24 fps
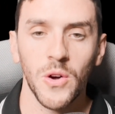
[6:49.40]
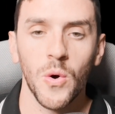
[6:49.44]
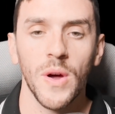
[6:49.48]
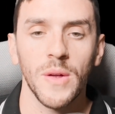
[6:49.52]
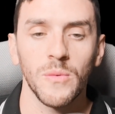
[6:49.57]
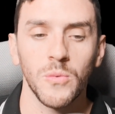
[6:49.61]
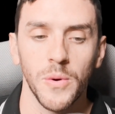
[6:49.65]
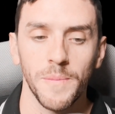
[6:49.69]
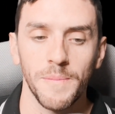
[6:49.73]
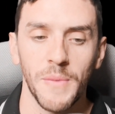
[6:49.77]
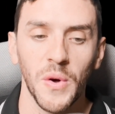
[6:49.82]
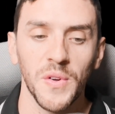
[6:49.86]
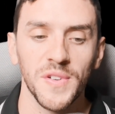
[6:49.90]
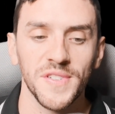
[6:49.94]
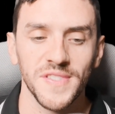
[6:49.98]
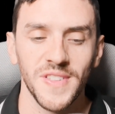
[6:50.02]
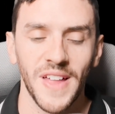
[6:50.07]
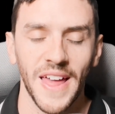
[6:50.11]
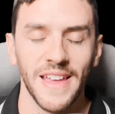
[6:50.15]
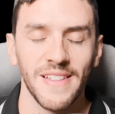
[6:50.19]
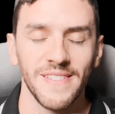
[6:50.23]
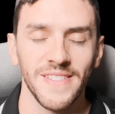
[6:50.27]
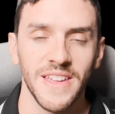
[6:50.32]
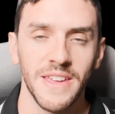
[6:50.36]
will most
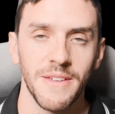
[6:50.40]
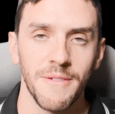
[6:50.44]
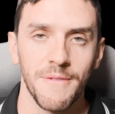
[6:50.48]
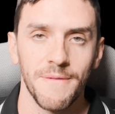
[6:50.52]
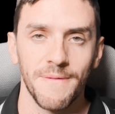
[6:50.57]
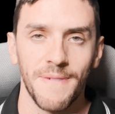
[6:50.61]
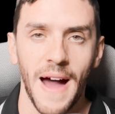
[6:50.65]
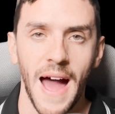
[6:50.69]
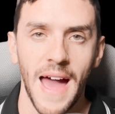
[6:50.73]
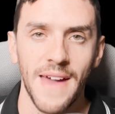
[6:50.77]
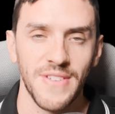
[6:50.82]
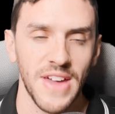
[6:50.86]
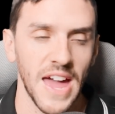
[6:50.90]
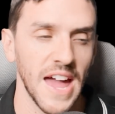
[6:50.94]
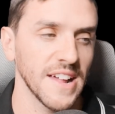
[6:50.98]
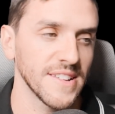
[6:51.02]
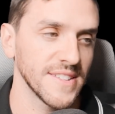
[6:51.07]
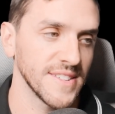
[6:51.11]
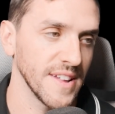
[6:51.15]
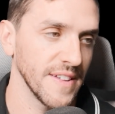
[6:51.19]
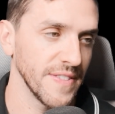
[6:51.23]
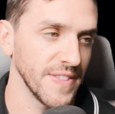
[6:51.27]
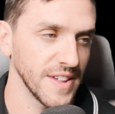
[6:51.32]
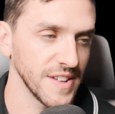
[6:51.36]
likely
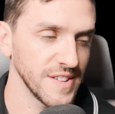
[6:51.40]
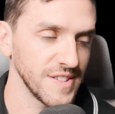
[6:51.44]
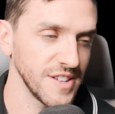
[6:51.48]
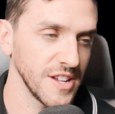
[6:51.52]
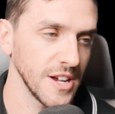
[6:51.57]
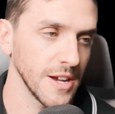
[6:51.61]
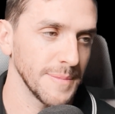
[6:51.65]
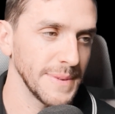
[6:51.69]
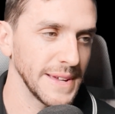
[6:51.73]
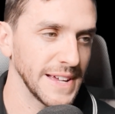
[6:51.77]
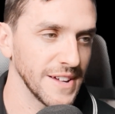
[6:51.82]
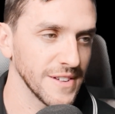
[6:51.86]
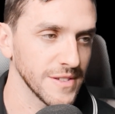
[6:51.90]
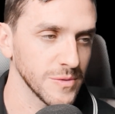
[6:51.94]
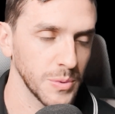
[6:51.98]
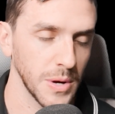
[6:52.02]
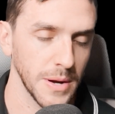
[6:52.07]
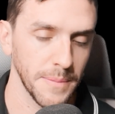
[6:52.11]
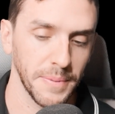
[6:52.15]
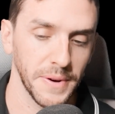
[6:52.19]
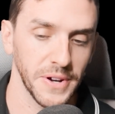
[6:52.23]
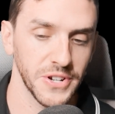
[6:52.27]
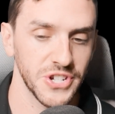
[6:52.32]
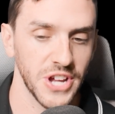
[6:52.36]
5x this year, because we
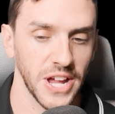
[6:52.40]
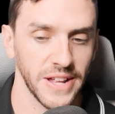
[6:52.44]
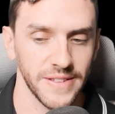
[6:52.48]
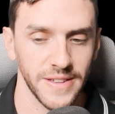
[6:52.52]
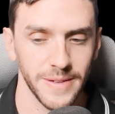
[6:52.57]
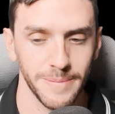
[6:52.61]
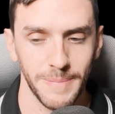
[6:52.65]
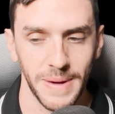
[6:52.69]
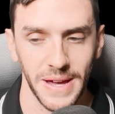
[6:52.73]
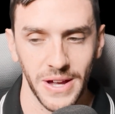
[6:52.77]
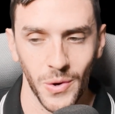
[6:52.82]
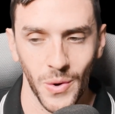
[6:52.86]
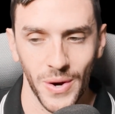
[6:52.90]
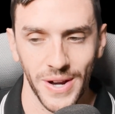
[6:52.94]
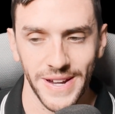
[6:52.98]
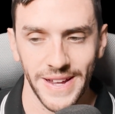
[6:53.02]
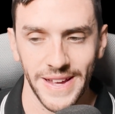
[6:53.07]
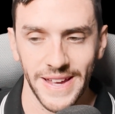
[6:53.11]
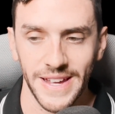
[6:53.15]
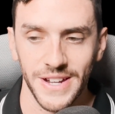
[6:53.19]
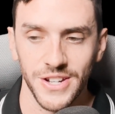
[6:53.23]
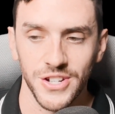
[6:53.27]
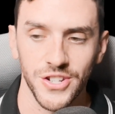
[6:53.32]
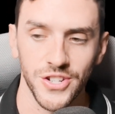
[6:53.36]
are projecting Bitcoin to
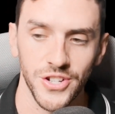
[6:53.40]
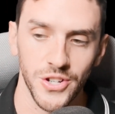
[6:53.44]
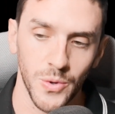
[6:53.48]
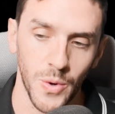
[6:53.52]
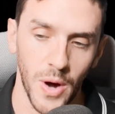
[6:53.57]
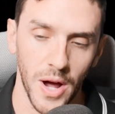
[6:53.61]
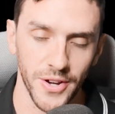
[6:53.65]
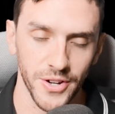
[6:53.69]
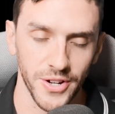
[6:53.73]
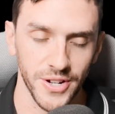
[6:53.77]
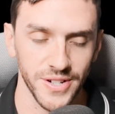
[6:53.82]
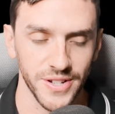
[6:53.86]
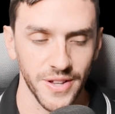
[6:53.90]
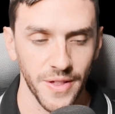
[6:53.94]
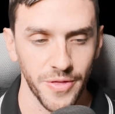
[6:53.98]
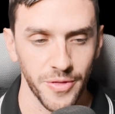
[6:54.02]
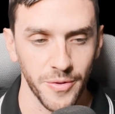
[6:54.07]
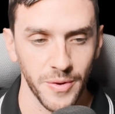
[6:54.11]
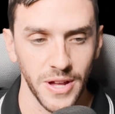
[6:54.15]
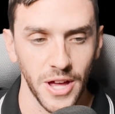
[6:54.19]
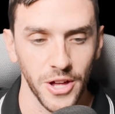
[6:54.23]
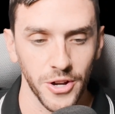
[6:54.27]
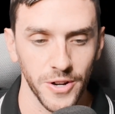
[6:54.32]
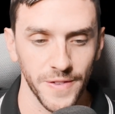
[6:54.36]
hit 200 to
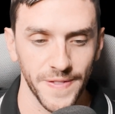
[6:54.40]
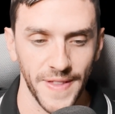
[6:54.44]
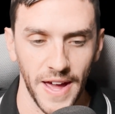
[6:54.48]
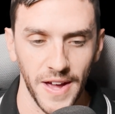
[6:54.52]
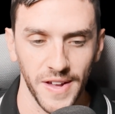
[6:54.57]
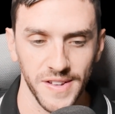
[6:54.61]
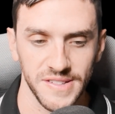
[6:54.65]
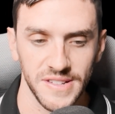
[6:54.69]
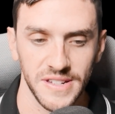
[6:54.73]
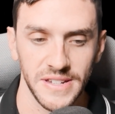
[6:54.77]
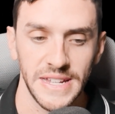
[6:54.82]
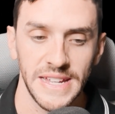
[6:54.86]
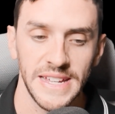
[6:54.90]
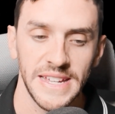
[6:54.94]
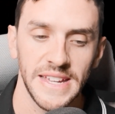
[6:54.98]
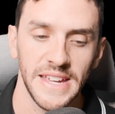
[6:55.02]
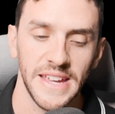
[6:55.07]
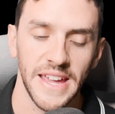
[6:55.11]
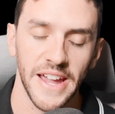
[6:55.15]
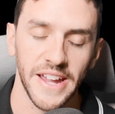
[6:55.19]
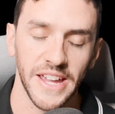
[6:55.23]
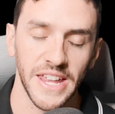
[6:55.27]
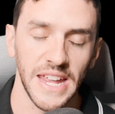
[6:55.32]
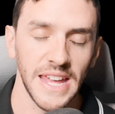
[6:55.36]
300,000.
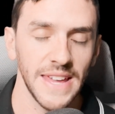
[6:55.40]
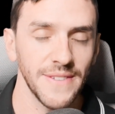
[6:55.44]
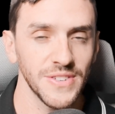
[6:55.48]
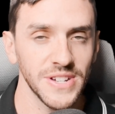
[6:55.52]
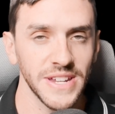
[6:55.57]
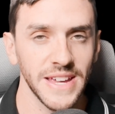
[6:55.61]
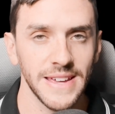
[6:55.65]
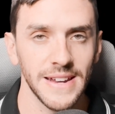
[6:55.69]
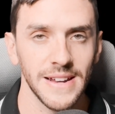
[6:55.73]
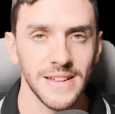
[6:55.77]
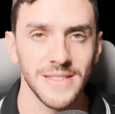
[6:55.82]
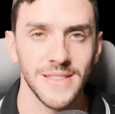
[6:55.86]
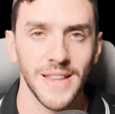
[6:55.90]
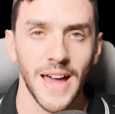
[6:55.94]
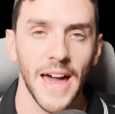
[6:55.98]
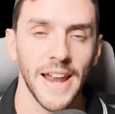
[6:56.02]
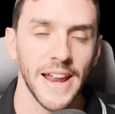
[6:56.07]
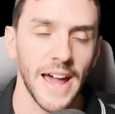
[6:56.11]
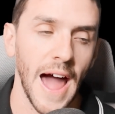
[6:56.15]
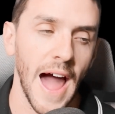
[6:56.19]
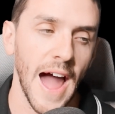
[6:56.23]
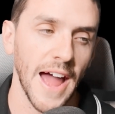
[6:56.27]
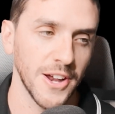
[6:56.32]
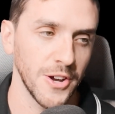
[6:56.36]
It could even hit a lot
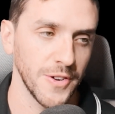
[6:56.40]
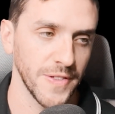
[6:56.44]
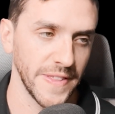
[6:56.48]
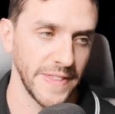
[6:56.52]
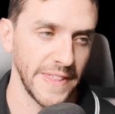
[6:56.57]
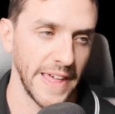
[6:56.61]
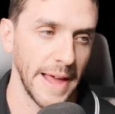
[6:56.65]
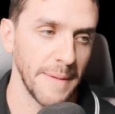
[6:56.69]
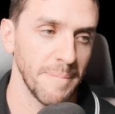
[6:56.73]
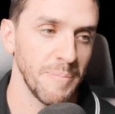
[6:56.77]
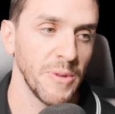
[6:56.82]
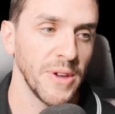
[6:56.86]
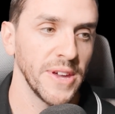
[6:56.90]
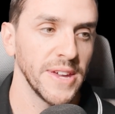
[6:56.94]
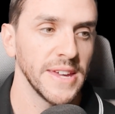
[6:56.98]
higher than that.